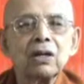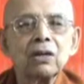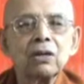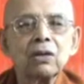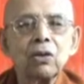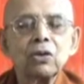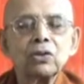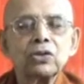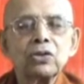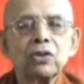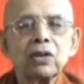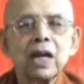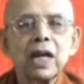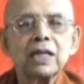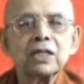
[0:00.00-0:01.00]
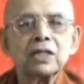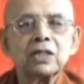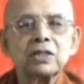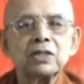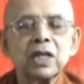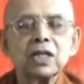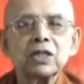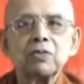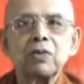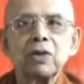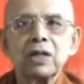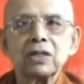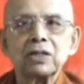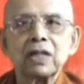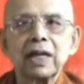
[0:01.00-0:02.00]
close your eyes just
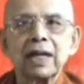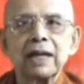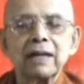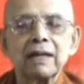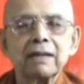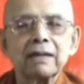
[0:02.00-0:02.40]
for a second.